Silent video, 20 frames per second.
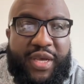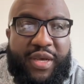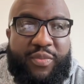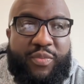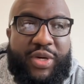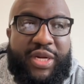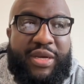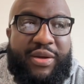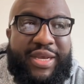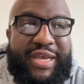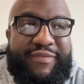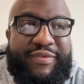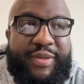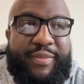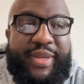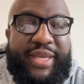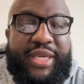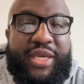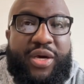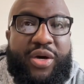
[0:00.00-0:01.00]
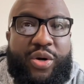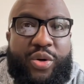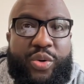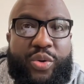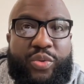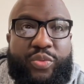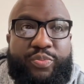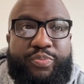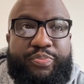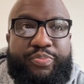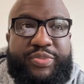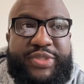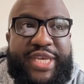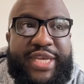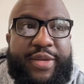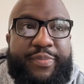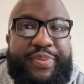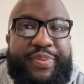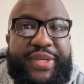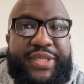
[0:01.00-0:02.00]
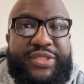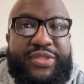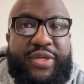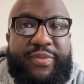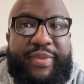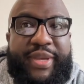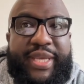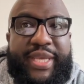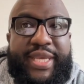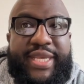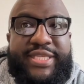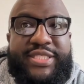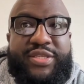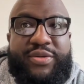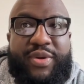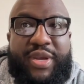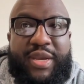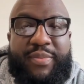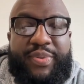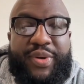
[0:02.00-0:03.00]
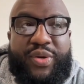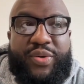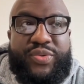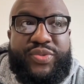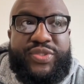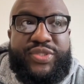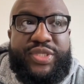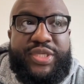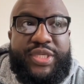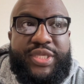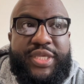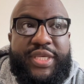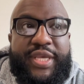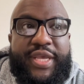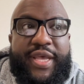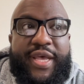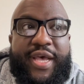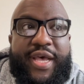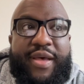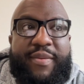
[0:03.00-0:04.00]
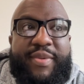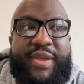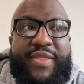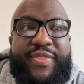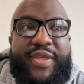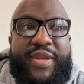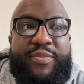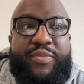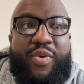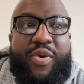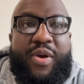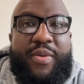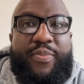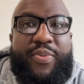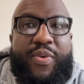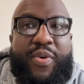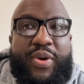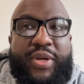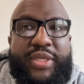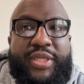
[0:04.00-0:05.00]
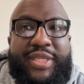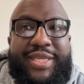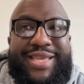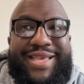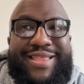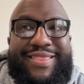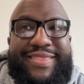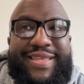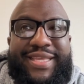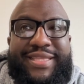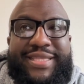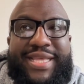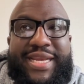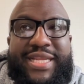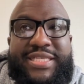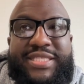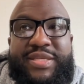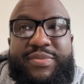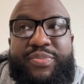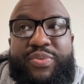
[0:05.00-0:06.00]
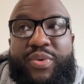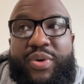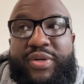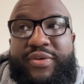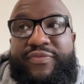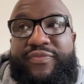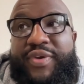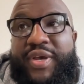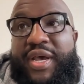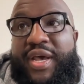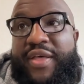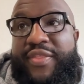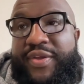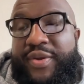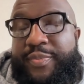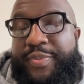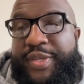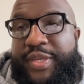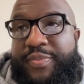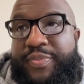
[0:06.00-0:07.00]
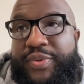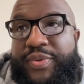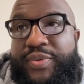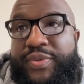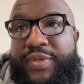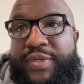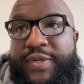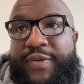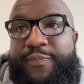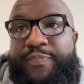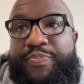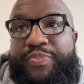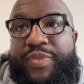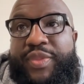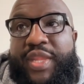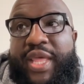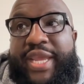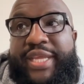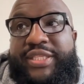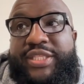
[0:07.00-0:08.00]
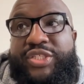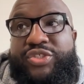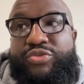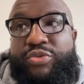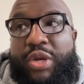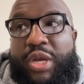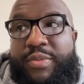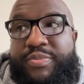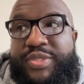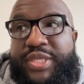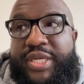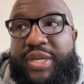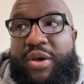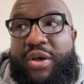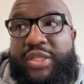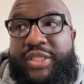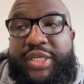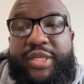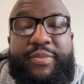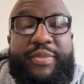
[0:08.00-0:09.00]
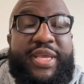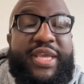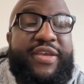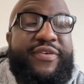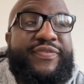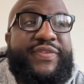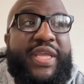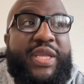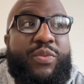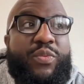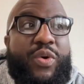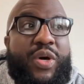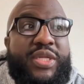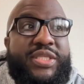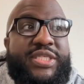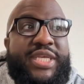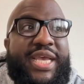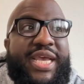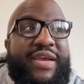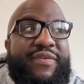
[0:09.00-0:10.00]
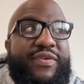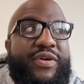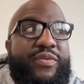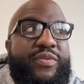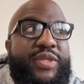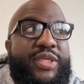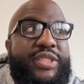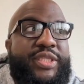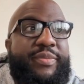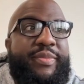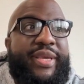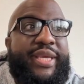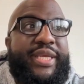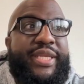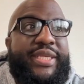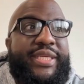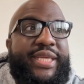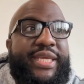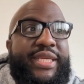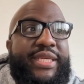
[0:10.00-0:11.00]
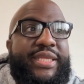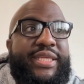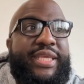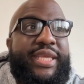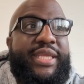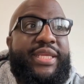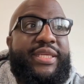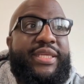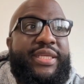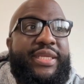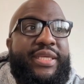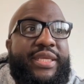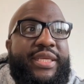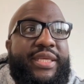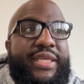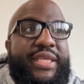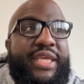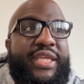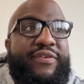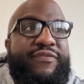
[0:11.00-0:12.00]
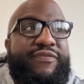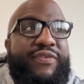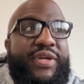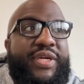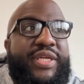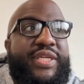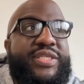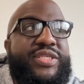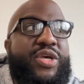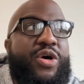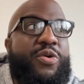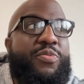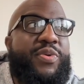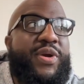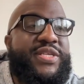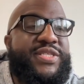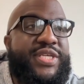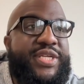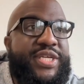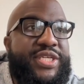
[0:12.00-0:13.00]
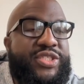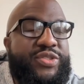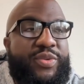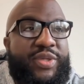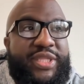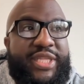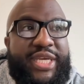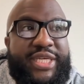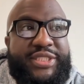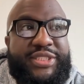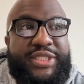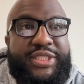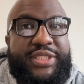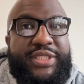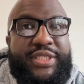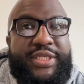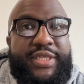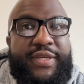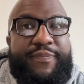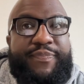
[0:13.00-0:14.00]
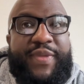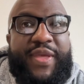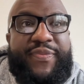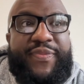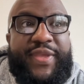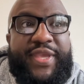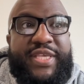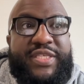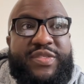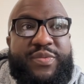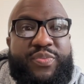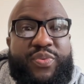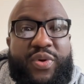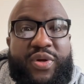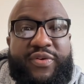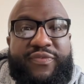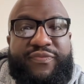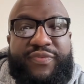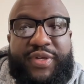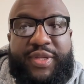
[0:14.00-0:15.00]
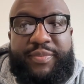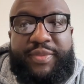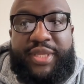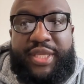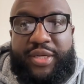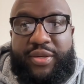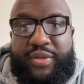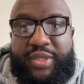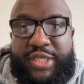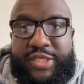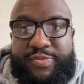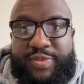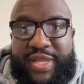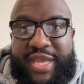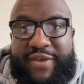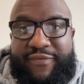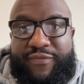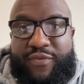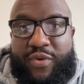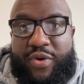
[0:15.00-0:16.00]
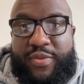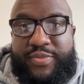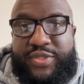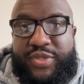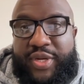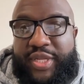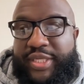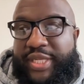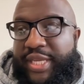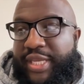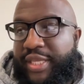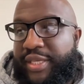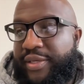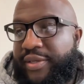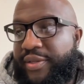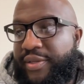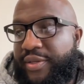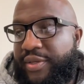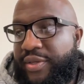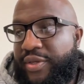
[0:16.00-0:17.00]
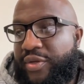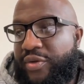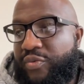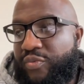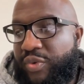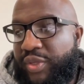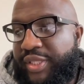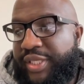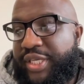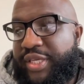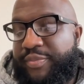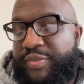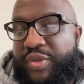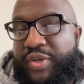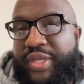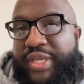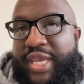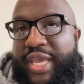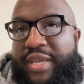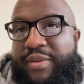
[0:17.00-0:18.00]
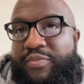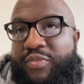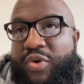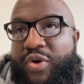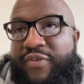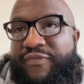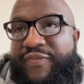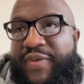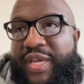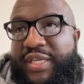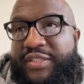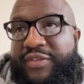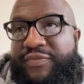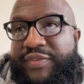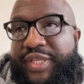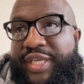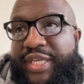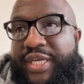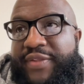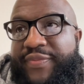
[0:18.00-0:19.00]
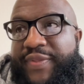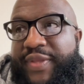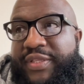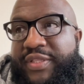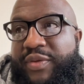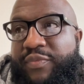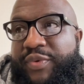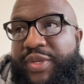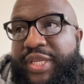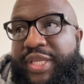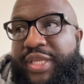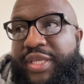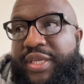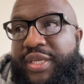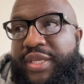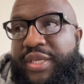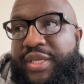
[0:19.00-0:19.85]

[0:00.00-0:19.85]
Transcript: without having to take a picture and make an Instagram post. And then more importantly, I think that it's important for other people like the Trumps and all of them, if they want to ever really make a dent and get in front of this whole presidential election, I think it's important for them to get on these platforms so that they can really communicate more effectively. And I think that we